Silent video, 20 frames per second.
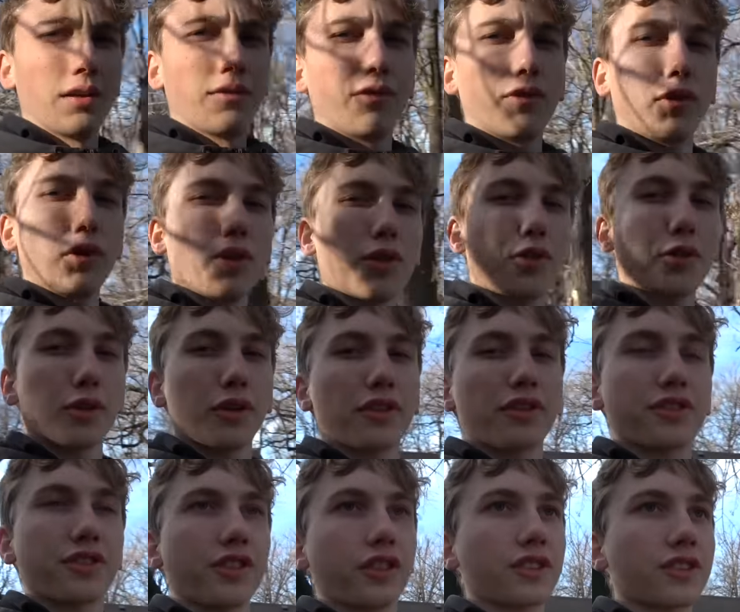full
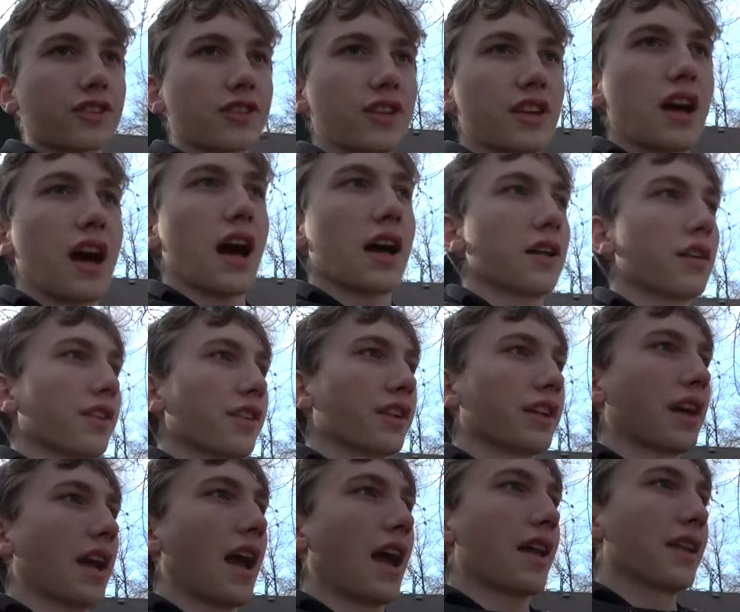360. I don't
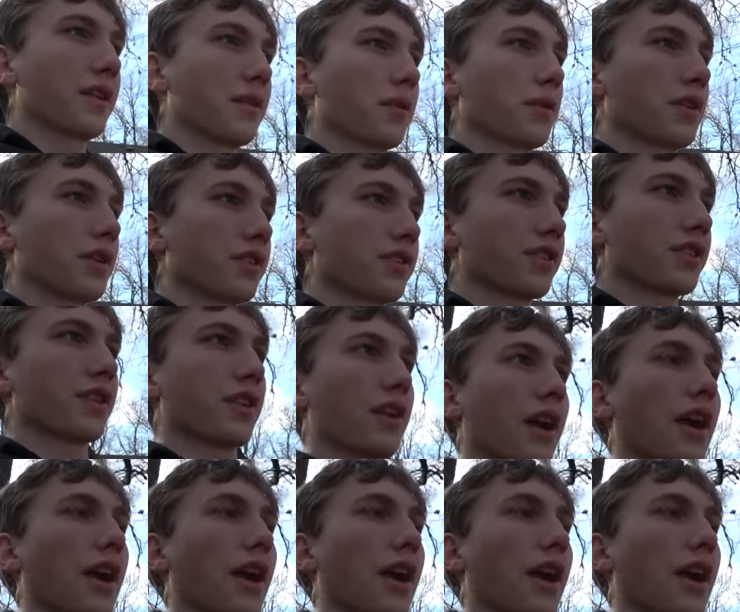think anyone is here.